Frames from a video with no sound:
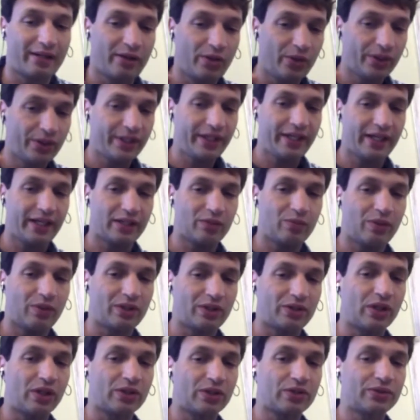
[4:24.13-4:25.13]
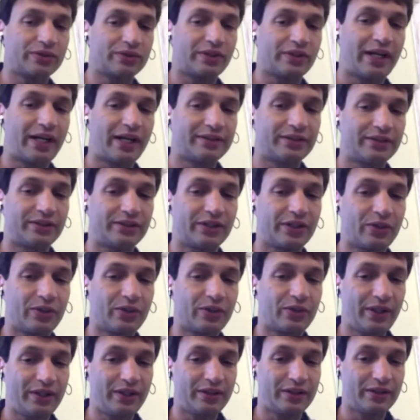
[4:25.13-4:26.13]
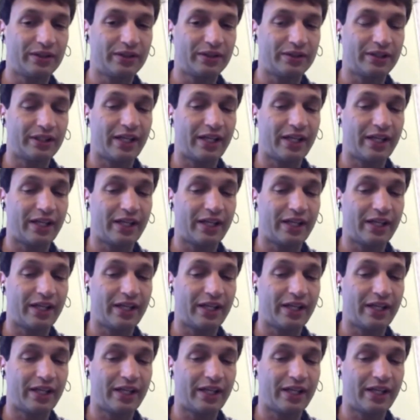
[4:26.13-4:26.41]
looking at what doctors are answering questions